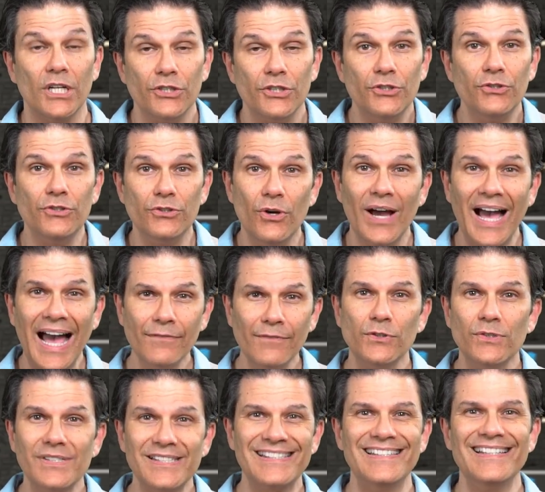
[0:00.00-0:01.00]
You have
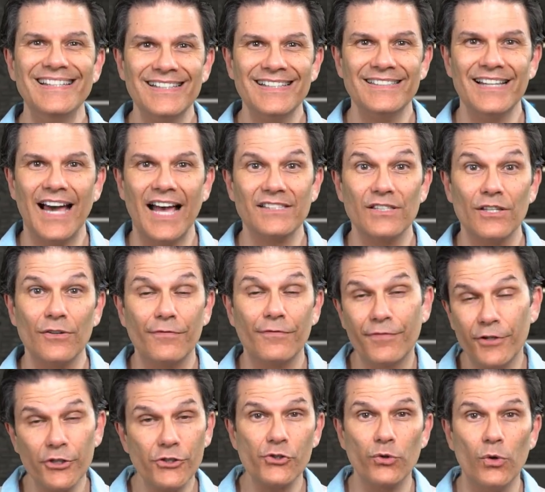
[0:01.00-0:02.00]
to see it as a
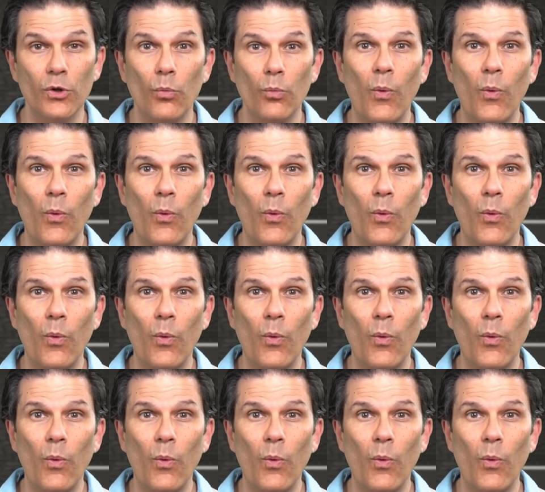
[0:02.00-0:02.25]
virtual